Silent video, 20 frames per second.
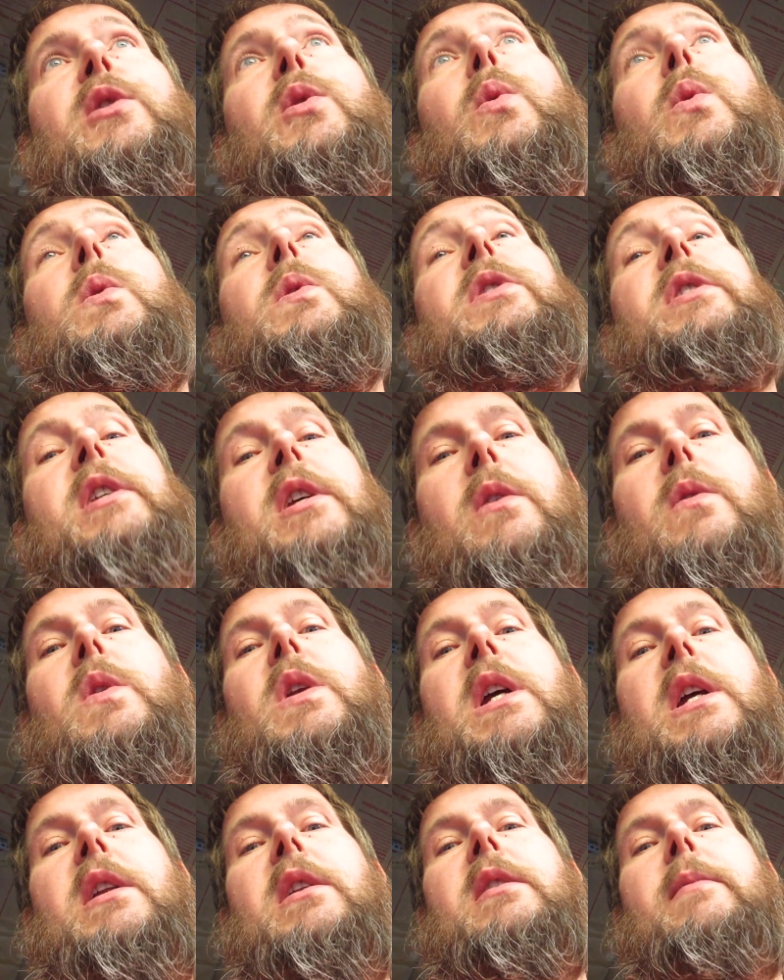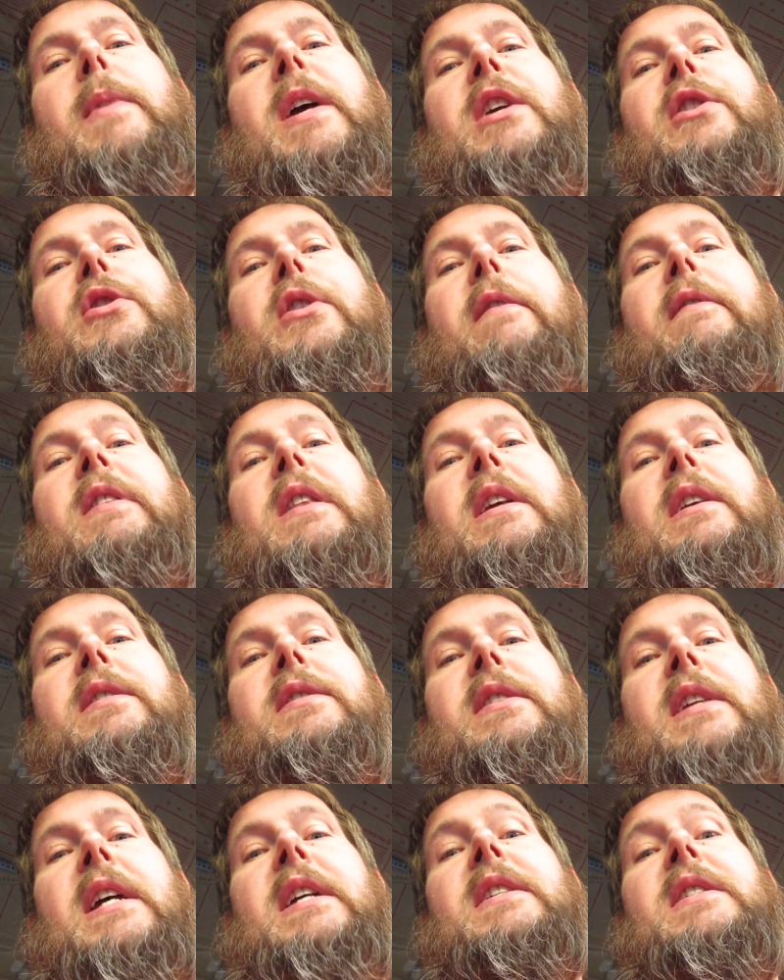tools that you need to make sure everything
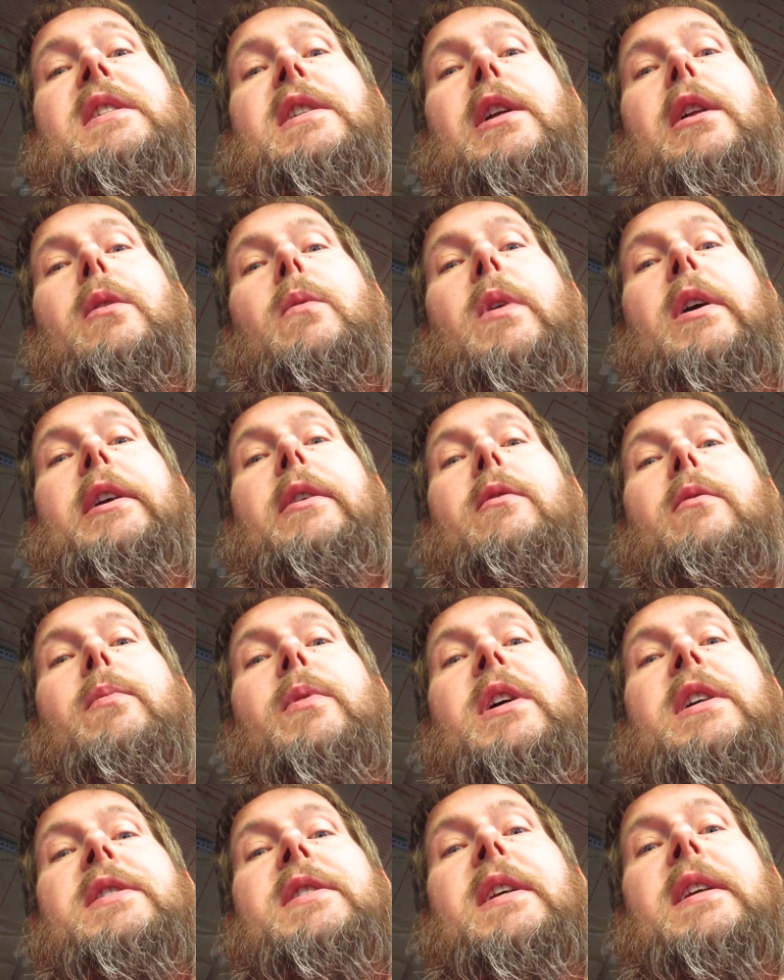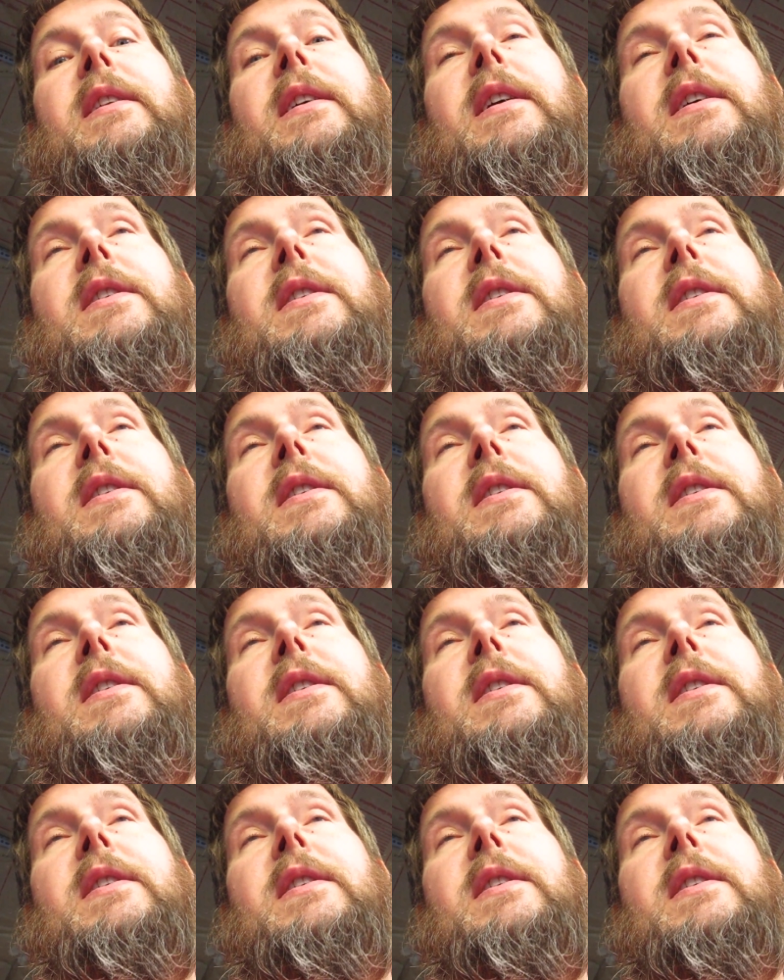stays still while you're replacing the